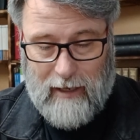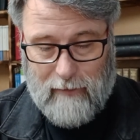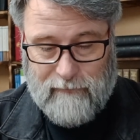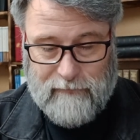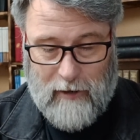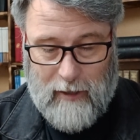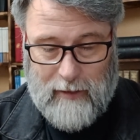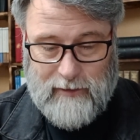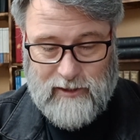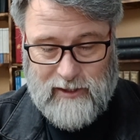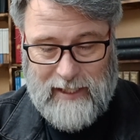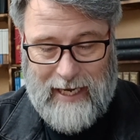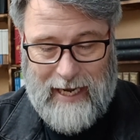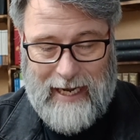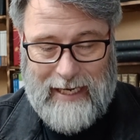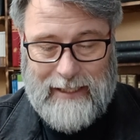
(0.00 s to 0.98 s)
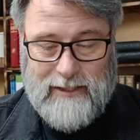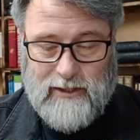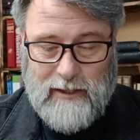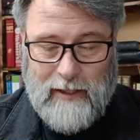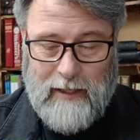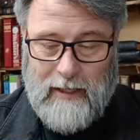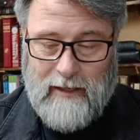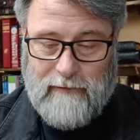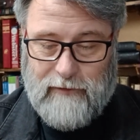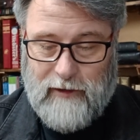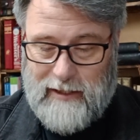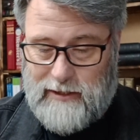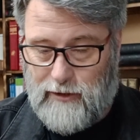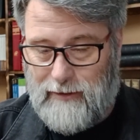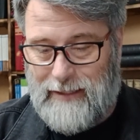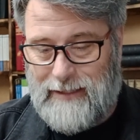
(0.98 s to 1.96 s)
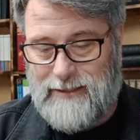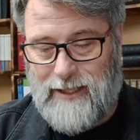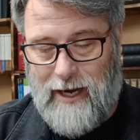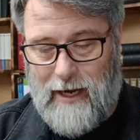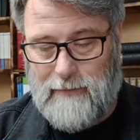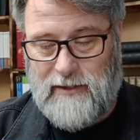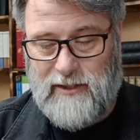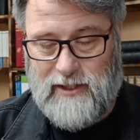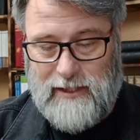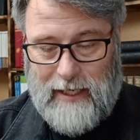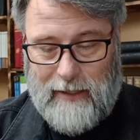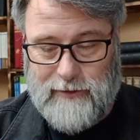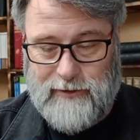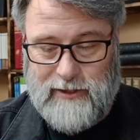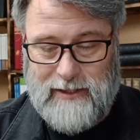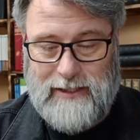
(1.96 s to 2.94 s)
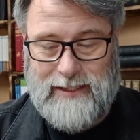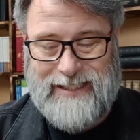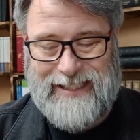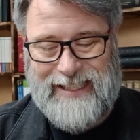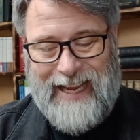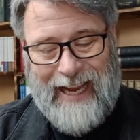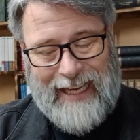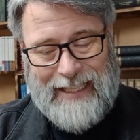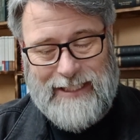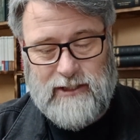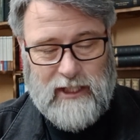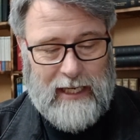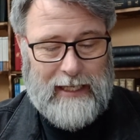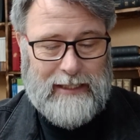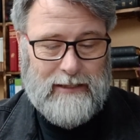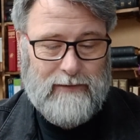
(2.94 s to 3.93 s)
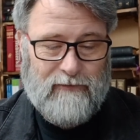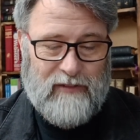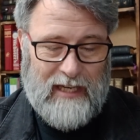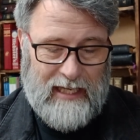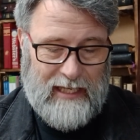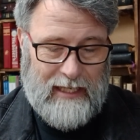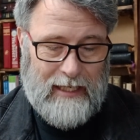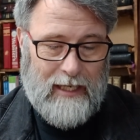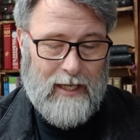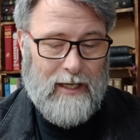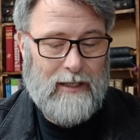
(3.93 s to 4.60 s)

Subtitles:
font size featuring Thomas Nelson's NKJV,